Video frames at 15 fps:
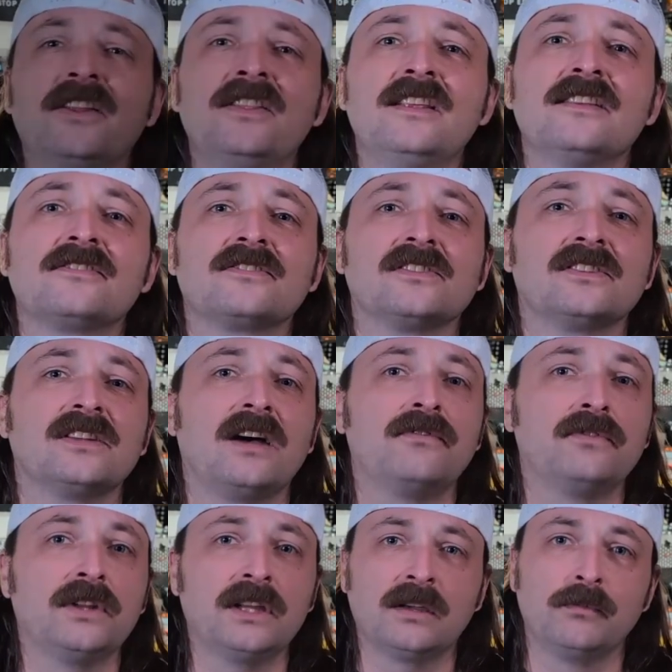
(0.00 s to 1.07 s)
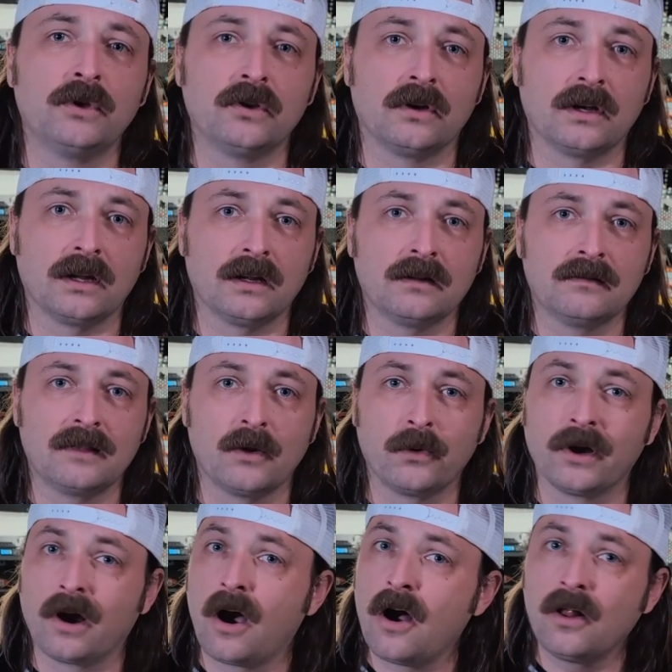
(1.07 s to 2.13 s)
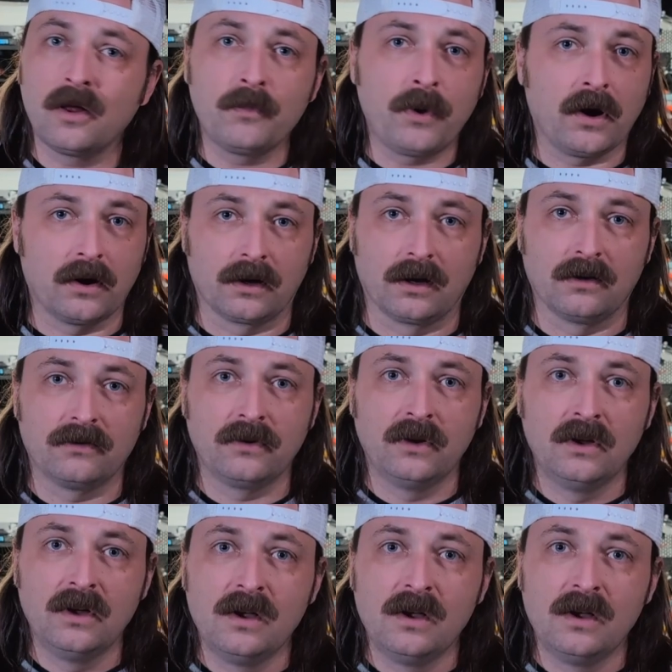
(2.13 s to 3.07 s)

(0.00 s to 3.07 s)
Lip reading: in this lovely community that we're all a part of,